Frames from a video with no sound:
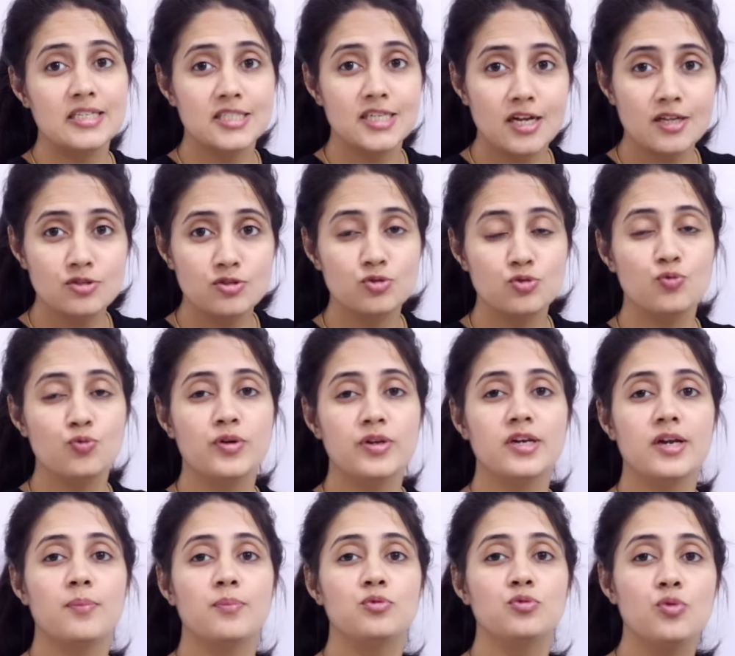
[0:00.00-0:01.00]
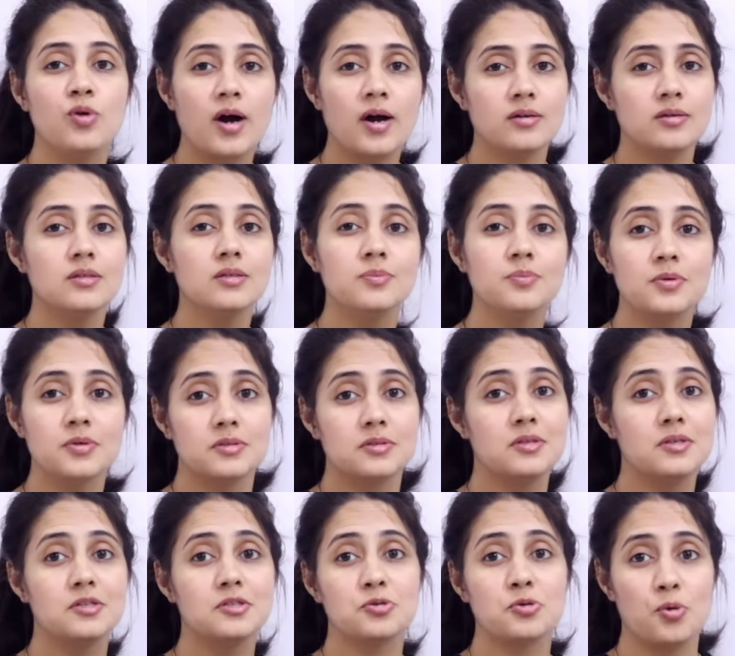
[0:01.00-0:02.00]
a chance to win up to
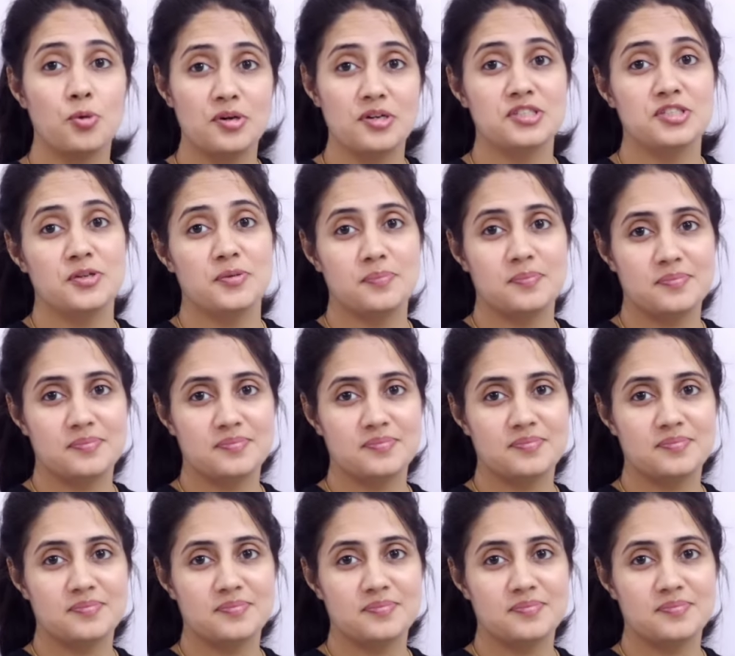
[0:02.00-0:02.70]
100% scholarship.